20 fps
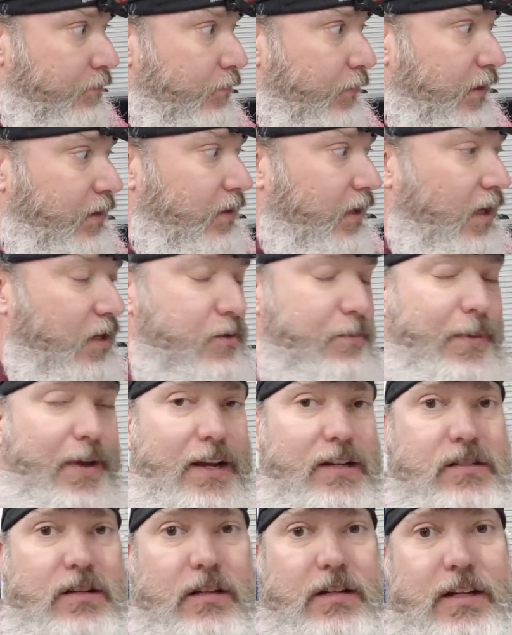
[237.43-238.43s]
We touched
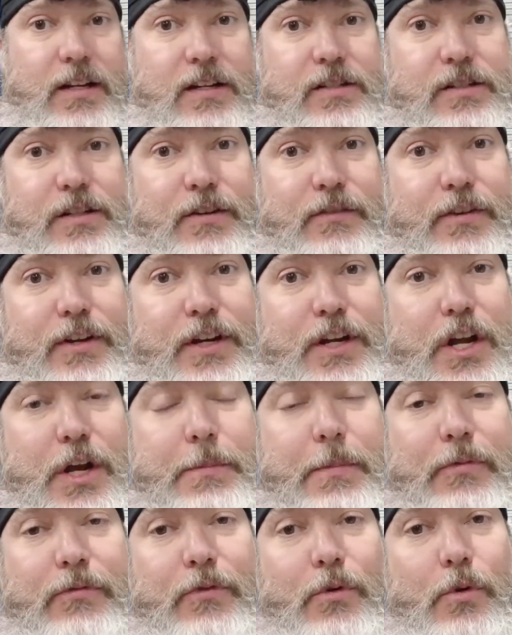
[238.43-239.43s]
base on this in a
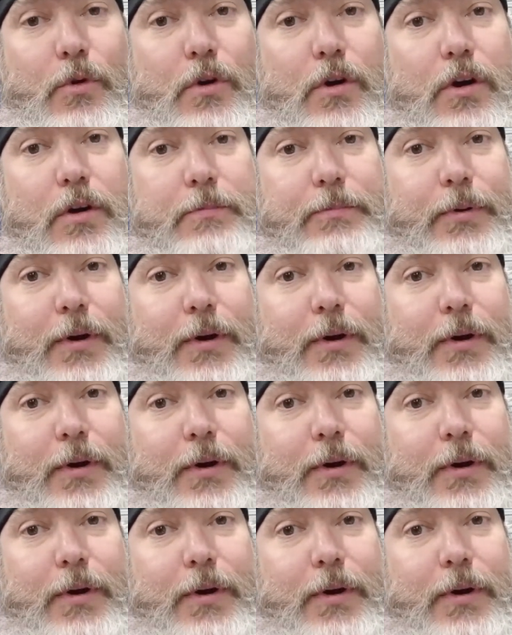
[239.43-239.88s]
video before on